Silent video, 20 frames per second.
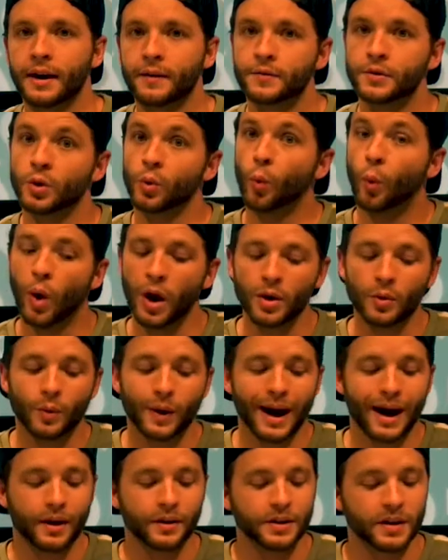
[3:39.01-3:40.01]
after 1
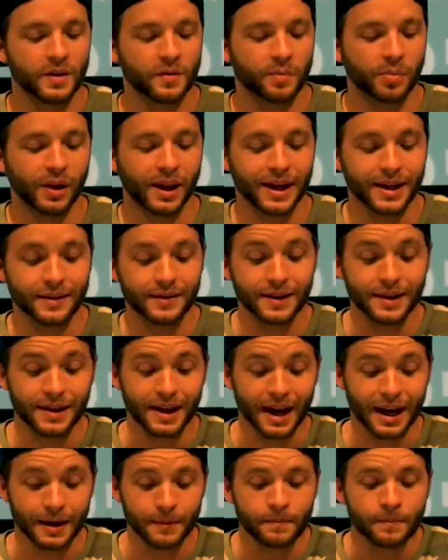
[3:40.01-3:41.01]
round of playing the
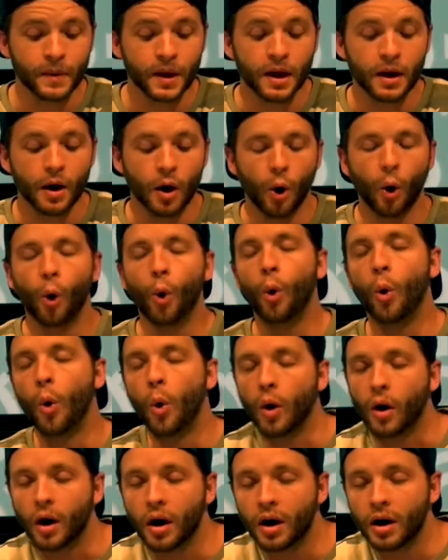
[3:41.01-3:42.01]
game,
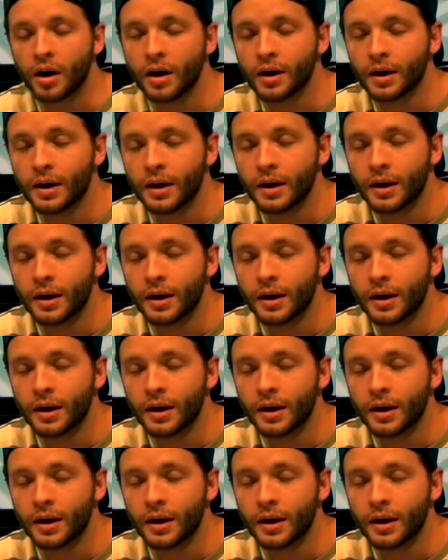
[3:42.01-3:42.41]
or